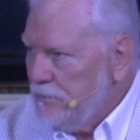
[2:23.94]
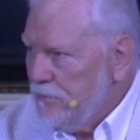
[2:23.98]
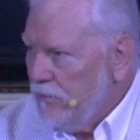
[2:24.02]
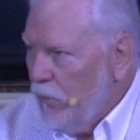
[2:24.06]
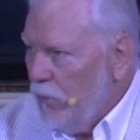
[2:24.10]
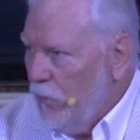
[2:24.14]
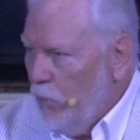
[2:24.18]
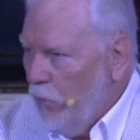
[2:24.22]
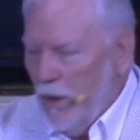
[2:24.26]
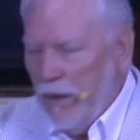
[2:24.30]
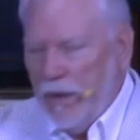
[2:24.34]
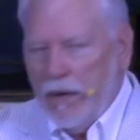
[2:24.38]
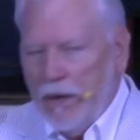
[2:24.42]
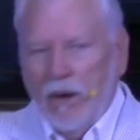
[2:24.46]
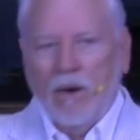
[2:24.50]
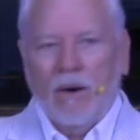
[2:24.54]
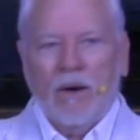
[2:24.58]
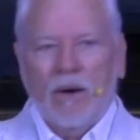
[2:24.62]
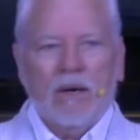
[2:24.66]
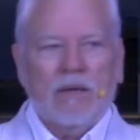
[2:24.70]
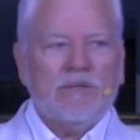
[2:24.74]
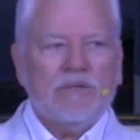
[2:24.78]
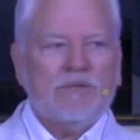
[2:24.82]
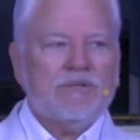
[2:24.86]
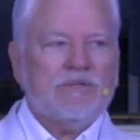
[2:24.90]
when
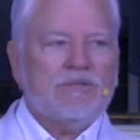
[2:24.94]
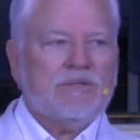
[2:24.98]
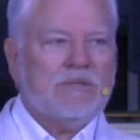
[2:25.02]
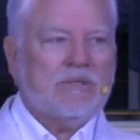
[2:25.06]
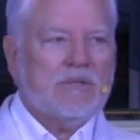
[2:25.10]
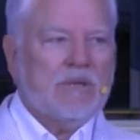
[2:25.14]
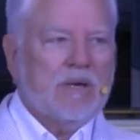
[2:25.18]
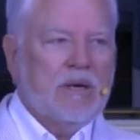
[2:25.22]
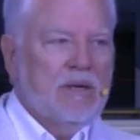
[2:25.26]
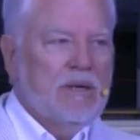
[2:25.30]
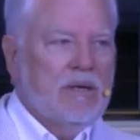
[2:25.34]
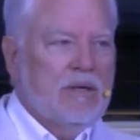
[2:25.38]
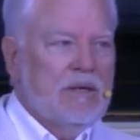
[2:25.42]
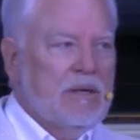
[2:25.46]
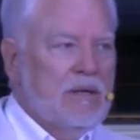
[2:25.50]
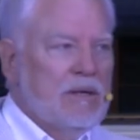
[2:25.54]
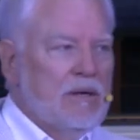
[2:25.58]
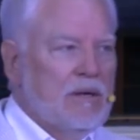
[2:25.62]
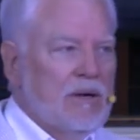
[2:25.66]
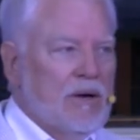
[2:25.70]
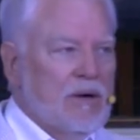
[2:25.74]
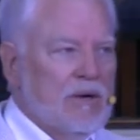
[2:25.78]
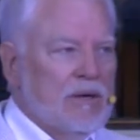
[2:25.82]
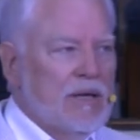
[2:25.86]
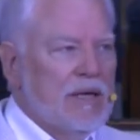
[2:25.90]
hearts
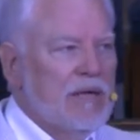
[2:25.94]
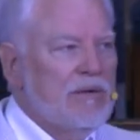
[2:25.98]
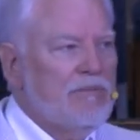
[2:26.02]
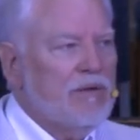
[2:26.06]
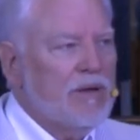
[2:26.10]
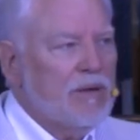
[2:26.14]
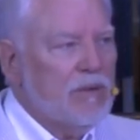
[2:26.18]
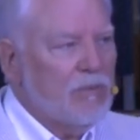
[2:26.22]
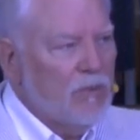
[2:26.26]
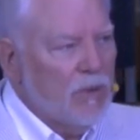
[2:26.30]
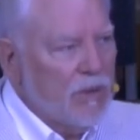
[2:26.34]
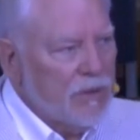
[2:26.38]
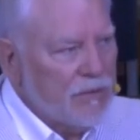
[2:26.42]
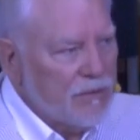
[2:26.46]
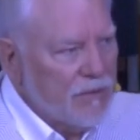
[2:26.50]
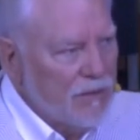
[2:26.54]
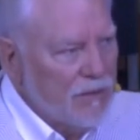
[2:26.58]
are living with